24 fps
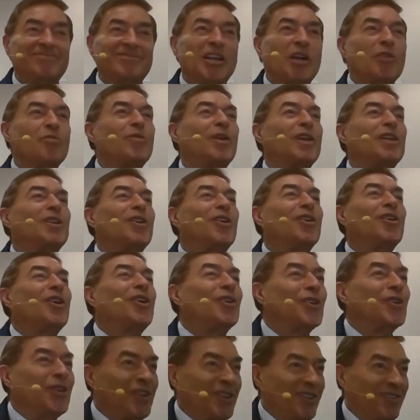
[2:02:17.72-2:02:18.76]
They will not
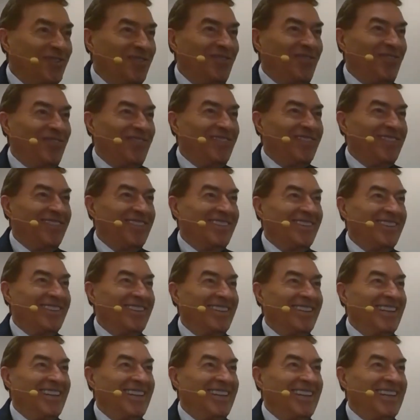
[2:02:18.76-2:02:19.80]
hear you.
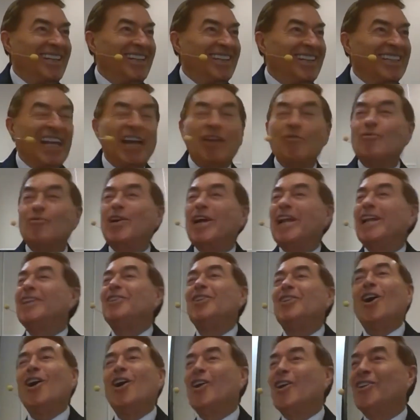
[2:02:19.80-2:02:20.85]
They will
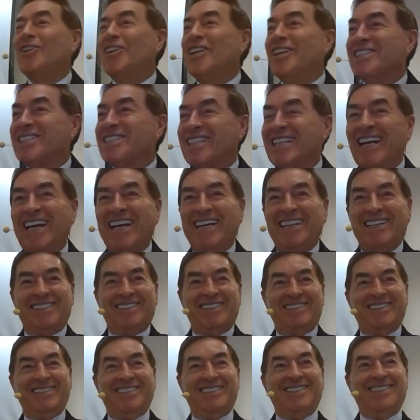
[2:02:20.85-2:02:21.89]
not understand.
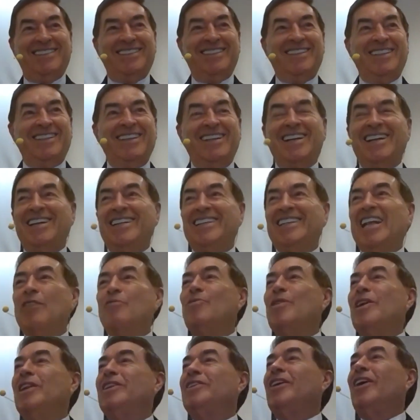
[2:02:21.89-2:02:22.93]
They
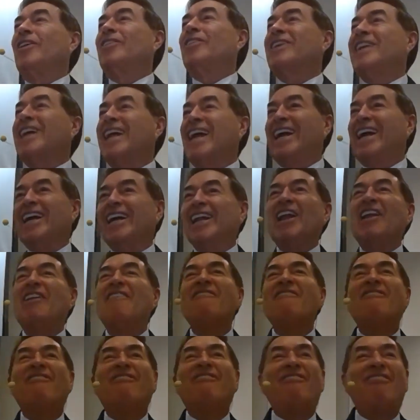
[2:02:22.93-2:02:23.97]
will not care.
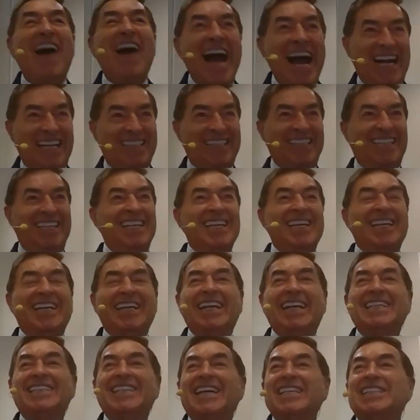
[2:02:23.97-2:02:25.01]
In fact,
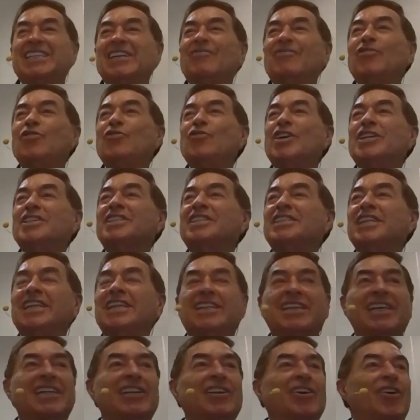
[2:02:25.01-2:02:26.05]
it's as if you are
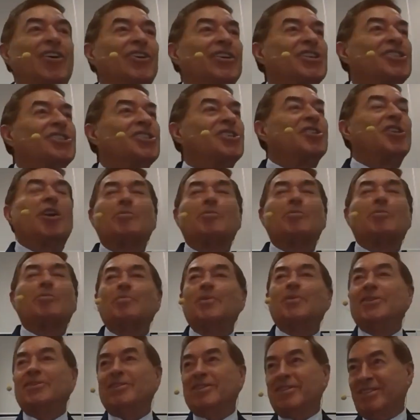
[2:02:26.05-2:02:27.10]
sitting on
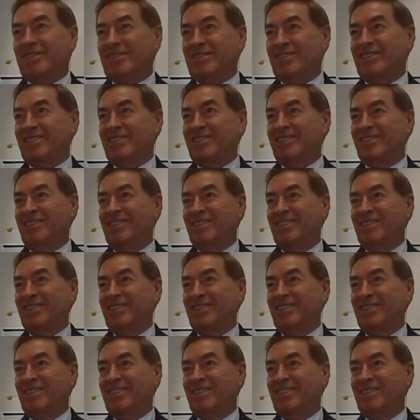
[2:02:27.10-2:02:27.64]
scorpions.